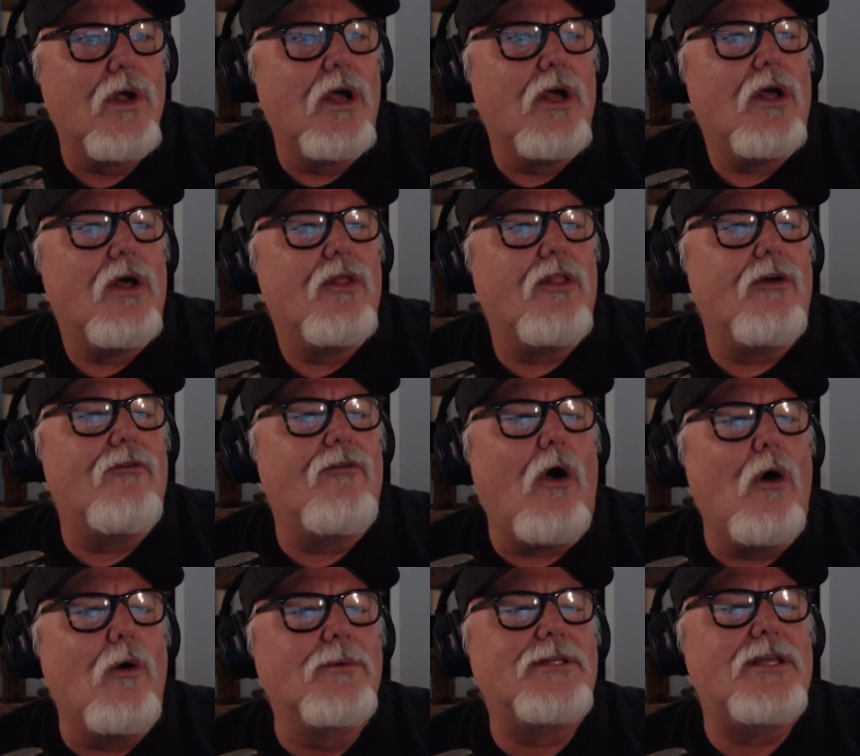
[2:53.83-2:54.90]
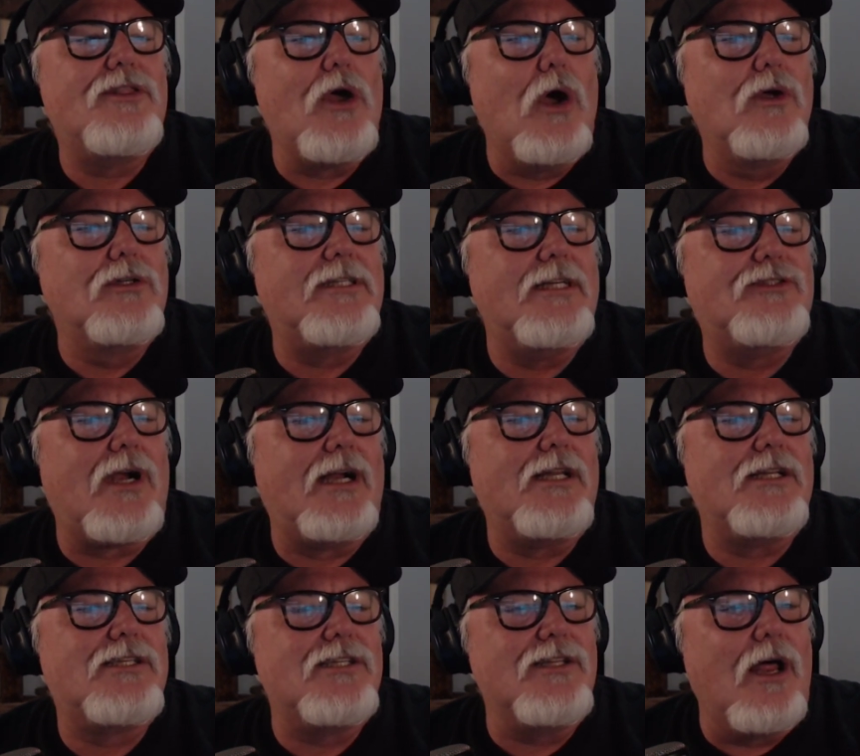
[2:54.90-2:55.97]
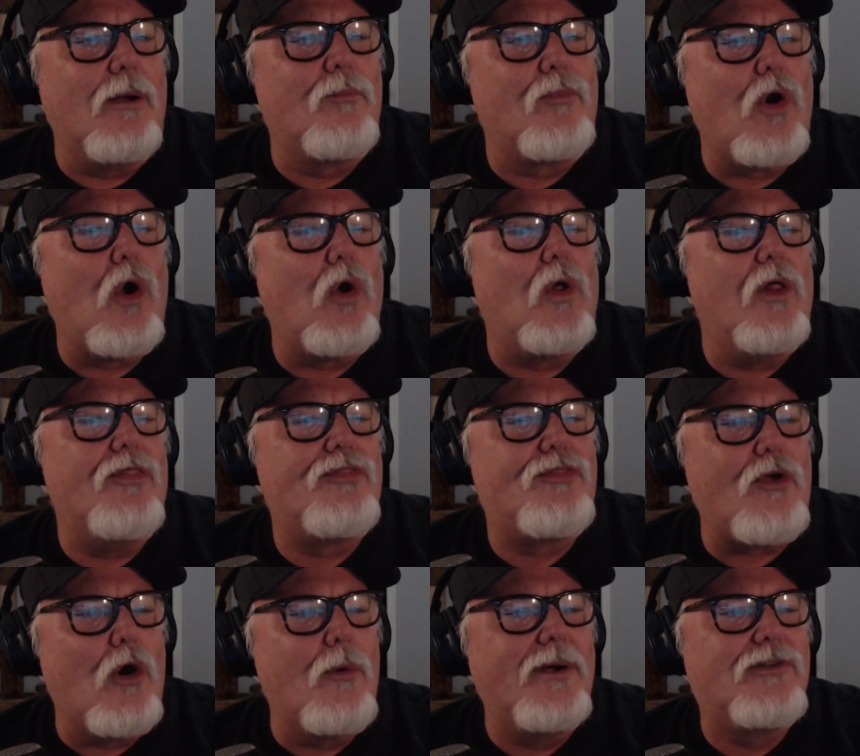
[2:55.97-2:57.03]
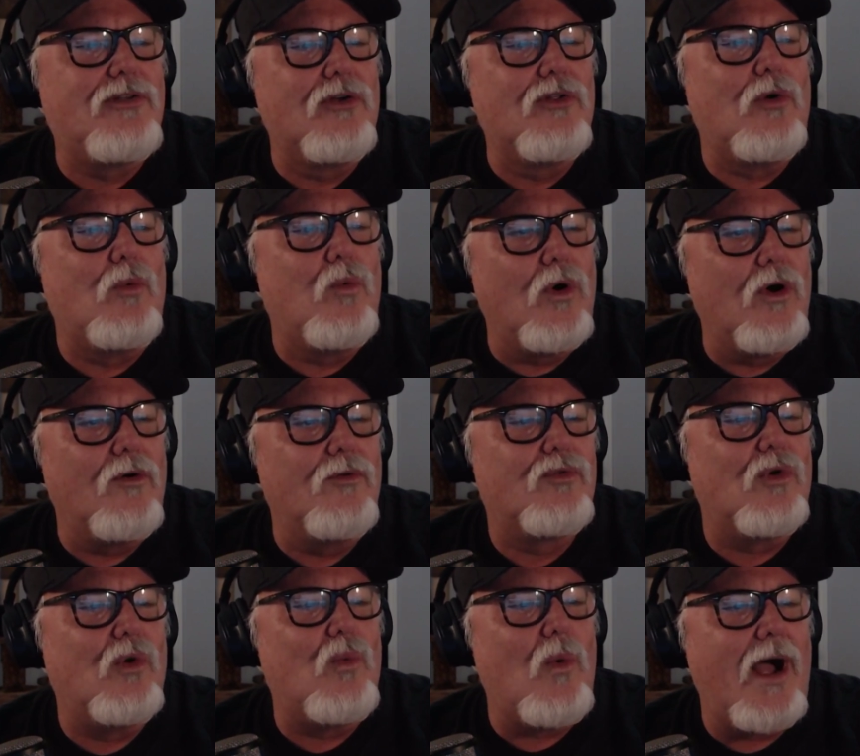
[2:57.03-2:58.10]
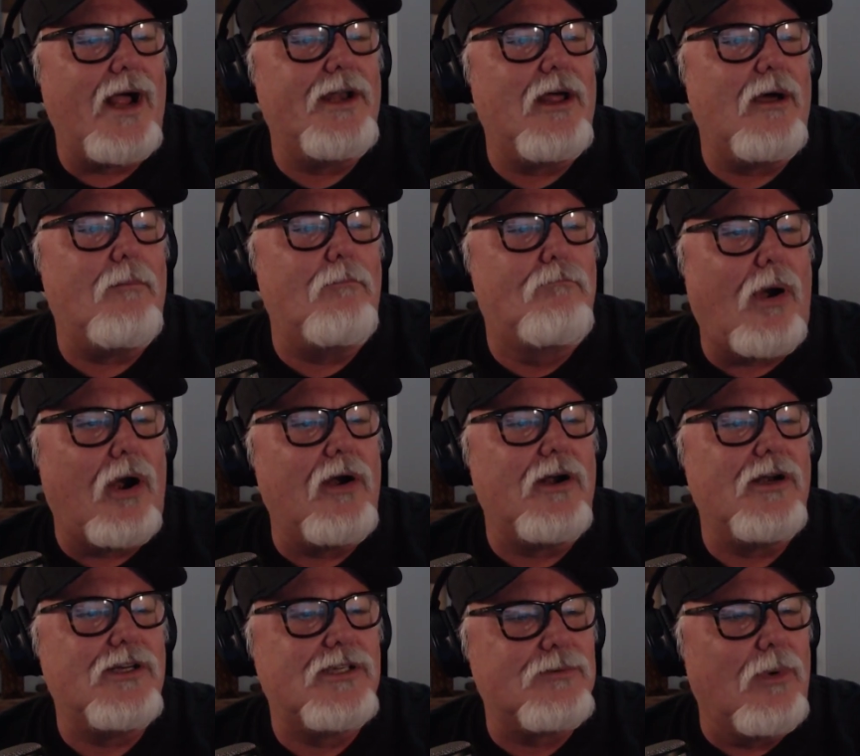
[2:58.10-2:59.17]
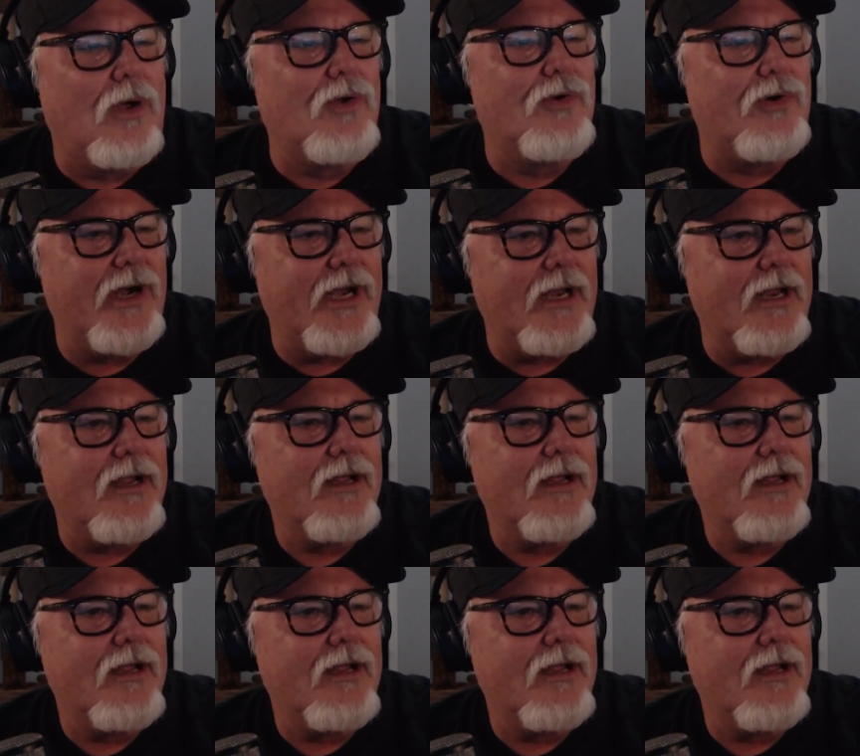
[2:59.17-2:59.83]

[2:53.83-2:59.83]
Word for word: Oh. The homes of those that tried to slum roll and throw me to the wolves will wind up burnt and smoldering. I'm burnt and